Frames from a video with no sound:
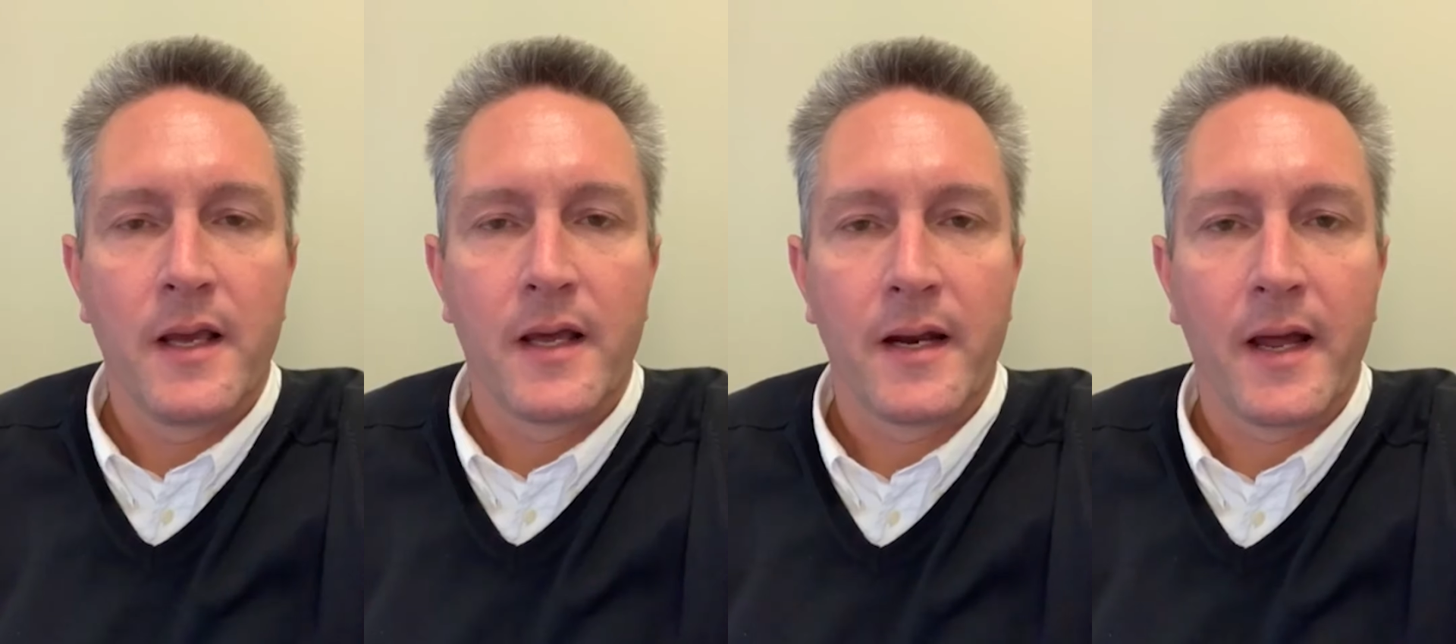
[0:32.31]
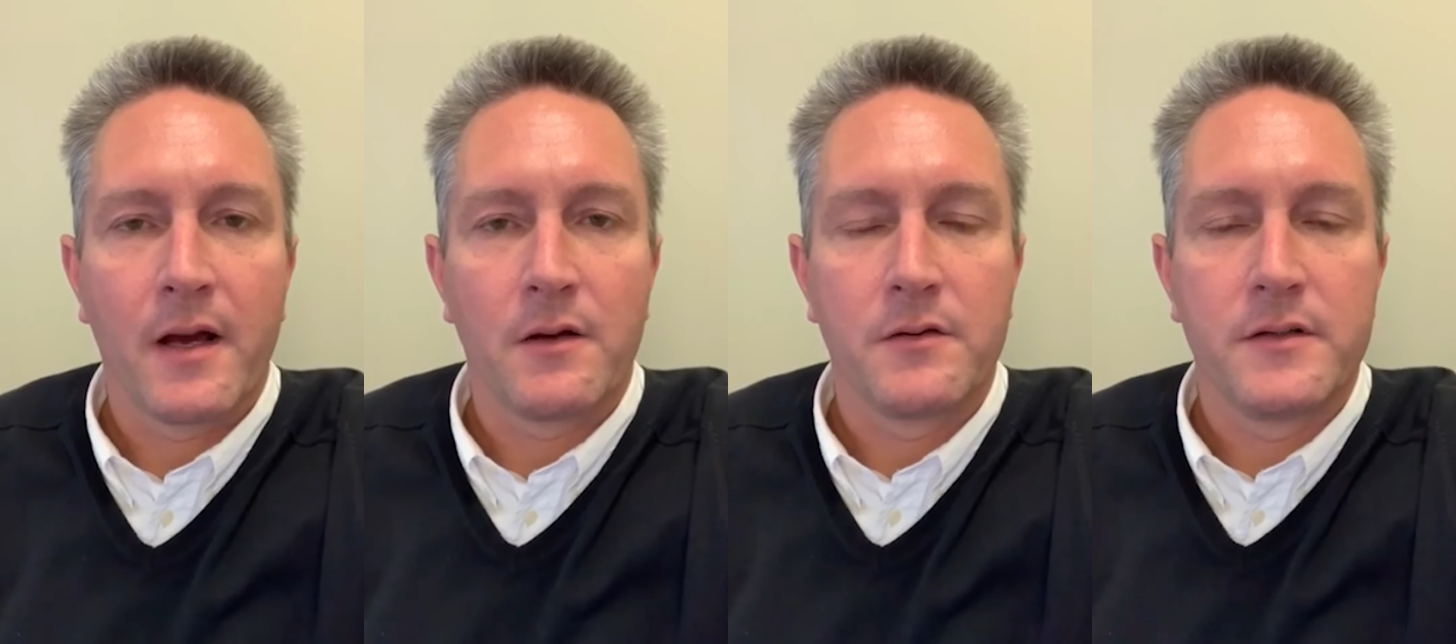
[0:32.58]
and
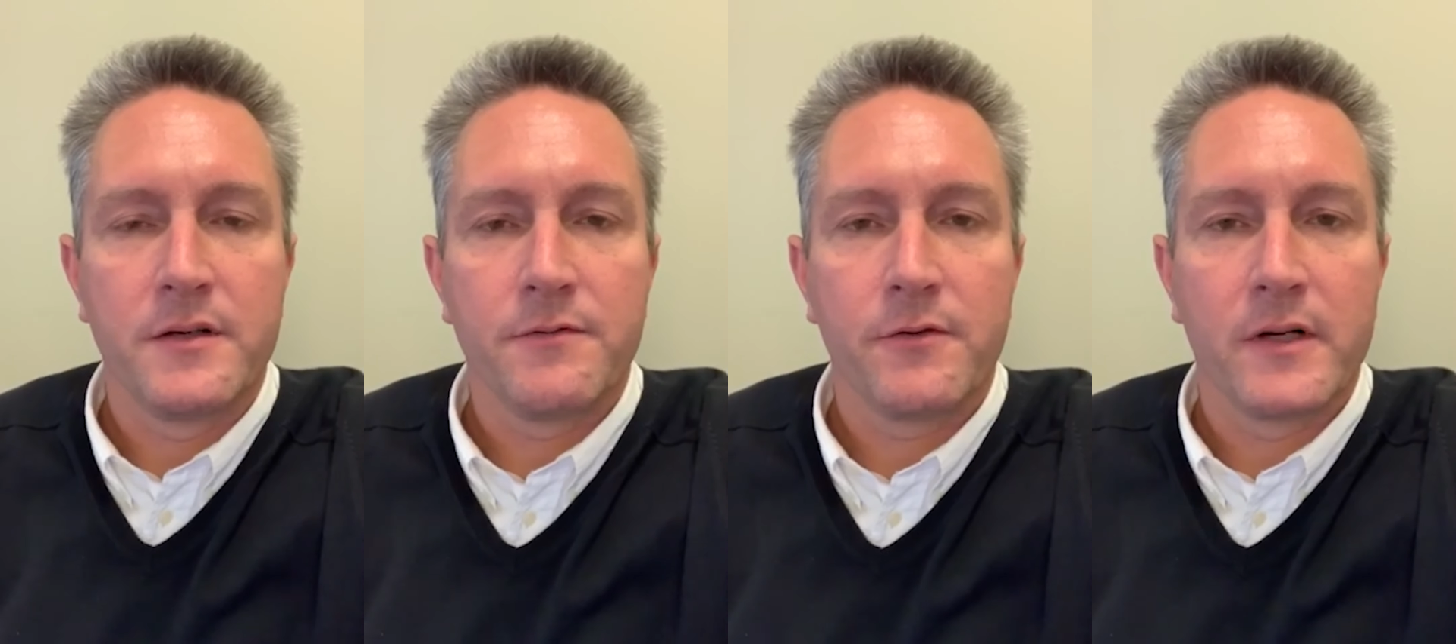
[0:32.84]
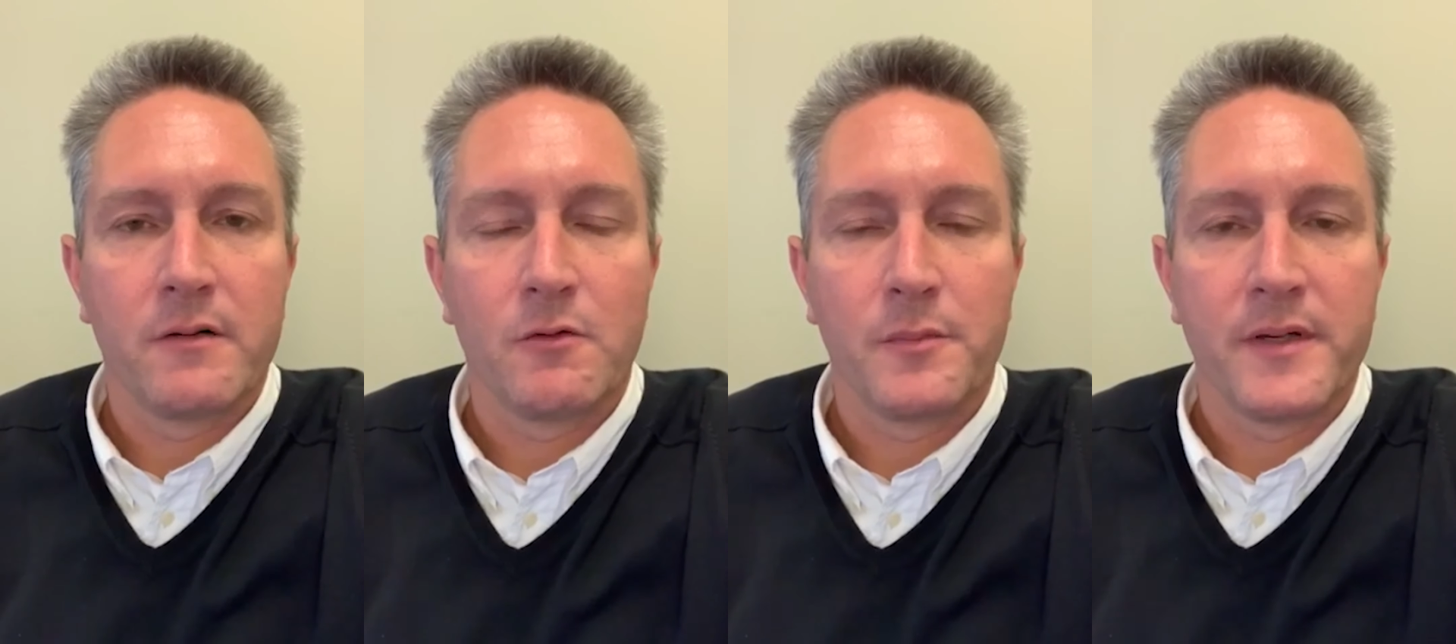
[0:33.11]
how
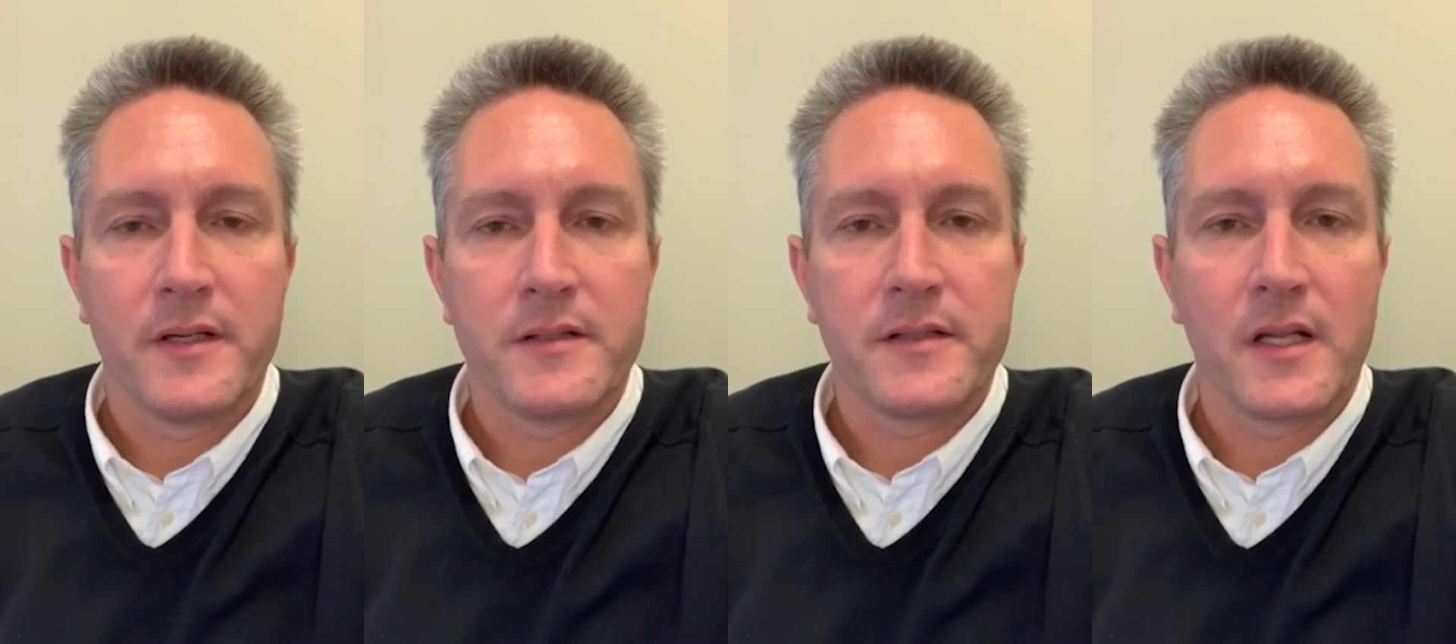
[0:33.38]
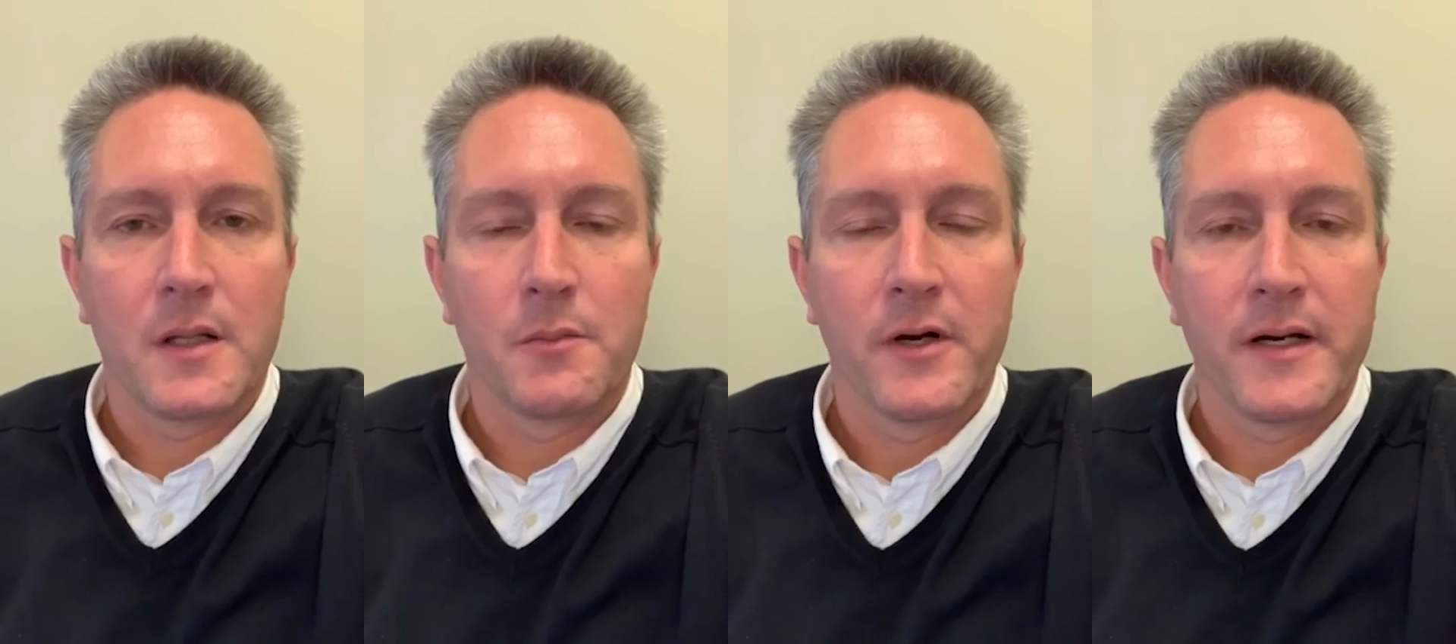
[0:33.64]
different it will be
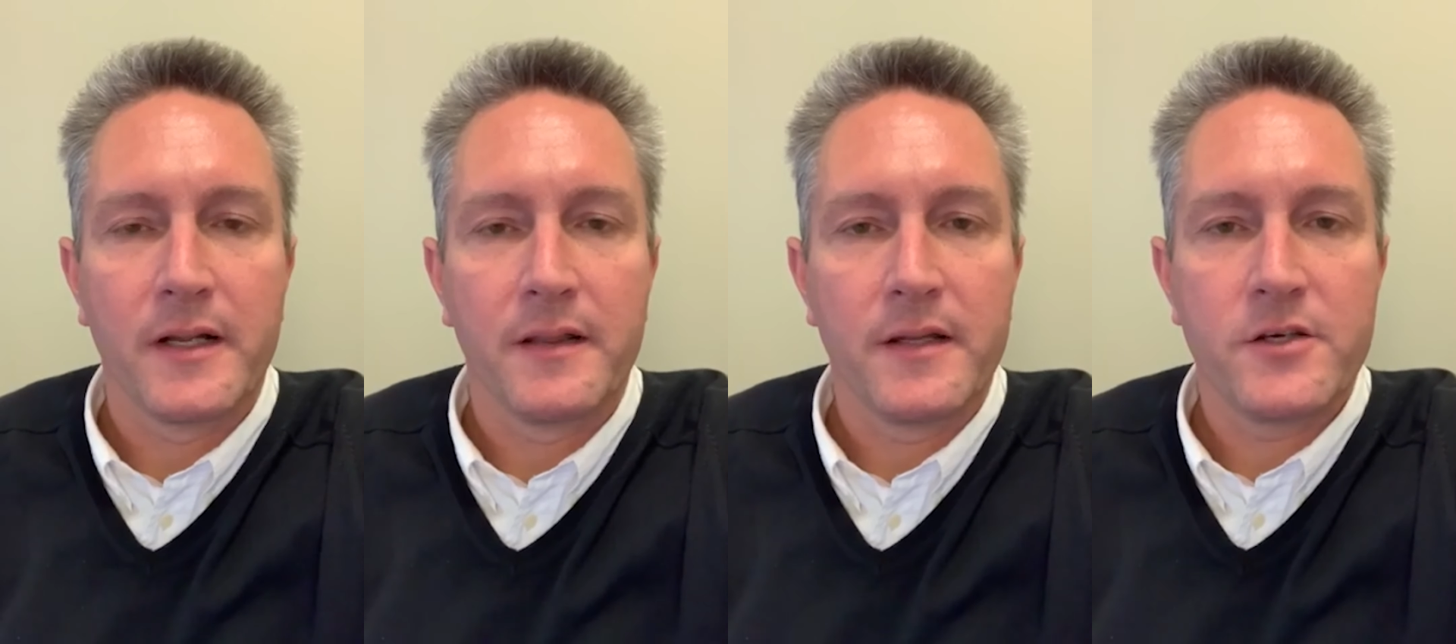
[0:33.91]
celebrating